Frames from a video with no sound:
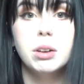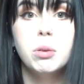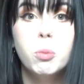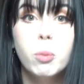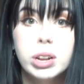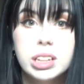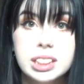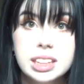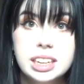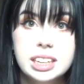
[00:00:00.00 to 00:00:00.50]

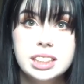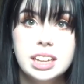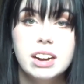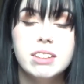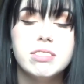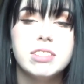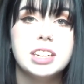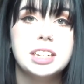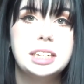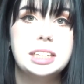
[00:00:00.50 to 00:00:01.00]
One thing
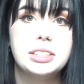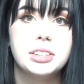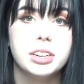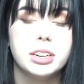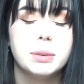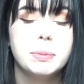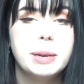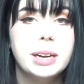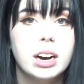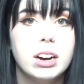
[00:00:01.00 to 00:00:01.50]
that really
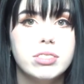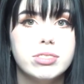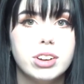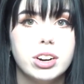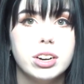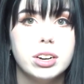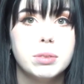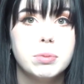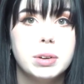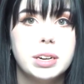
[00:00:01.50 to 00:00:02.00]
took me off
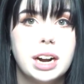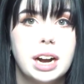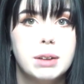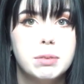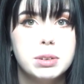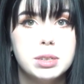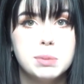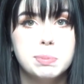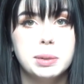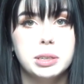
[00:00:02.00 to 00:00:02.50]
guard when I
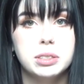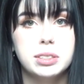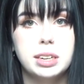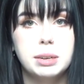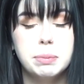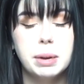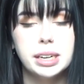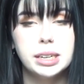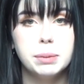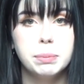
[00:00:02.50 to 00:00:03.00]
was
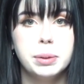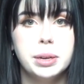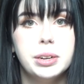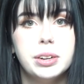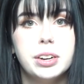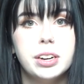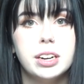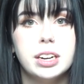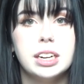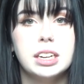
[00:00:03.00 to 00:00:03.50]
building my
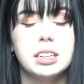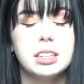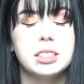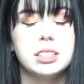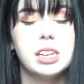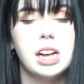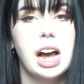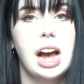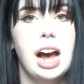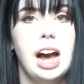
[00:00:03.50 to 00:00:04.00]
computer
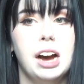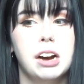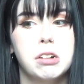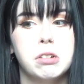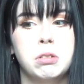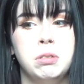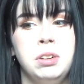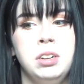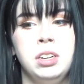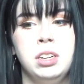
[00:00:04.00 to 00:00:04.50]
is
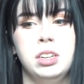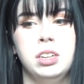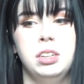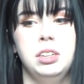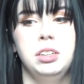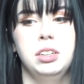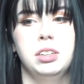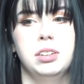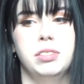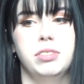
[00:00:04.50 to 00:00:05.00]
how
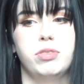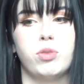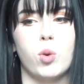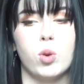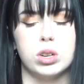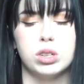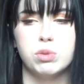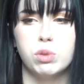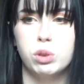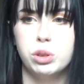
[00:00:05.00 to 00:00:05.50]

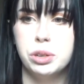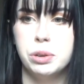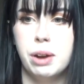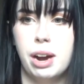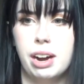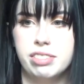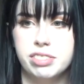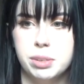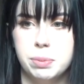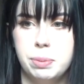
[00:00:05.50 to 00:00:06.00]
forceful you
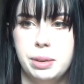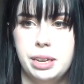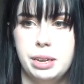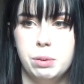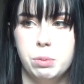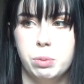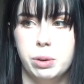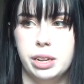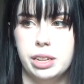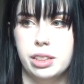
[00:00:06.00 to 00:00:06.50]
have to be
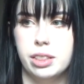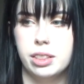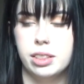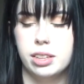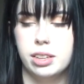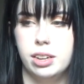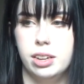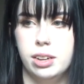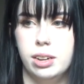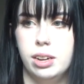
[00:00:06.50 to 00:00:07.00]
with
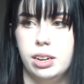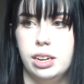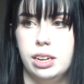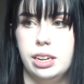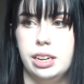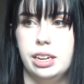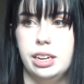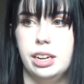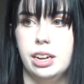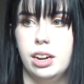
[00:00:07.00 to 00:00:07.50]

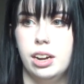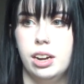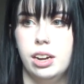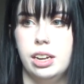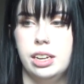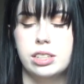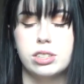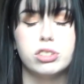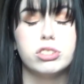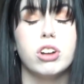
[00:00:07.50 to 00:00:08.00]

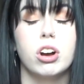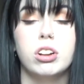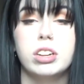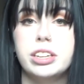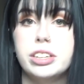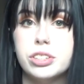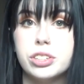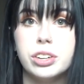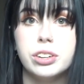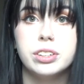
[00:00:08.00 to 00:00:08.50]

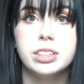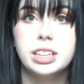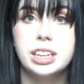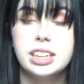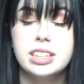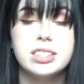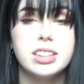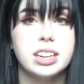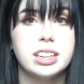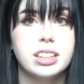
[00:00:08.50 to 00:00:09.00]
installing certain
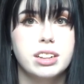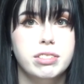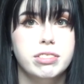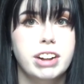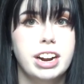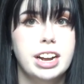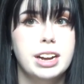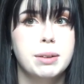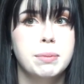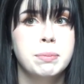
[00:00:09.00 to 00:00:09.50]
things like the
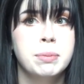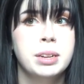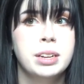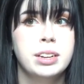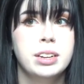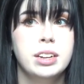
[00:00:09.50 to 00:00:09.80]
RAM.